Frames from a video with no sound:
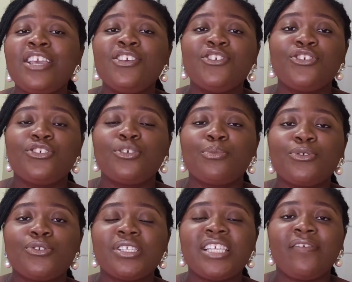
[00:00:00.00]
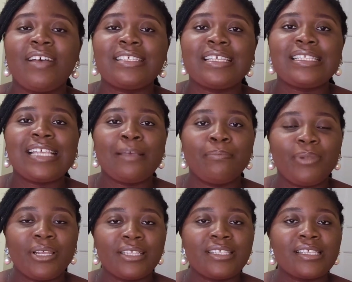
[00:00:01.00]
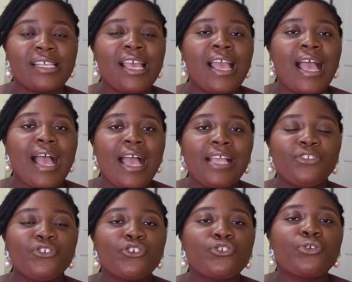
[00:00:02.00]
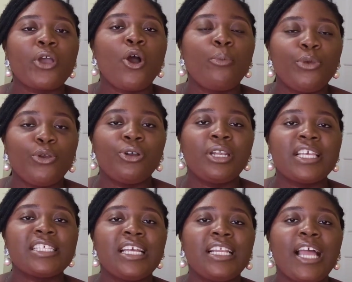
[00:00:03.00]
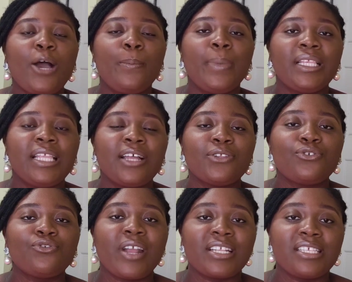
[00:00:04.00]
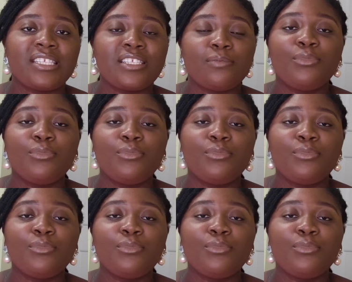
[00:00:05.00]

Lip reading: It's just supposed to serve as a template, and just to help you understand how better to write it.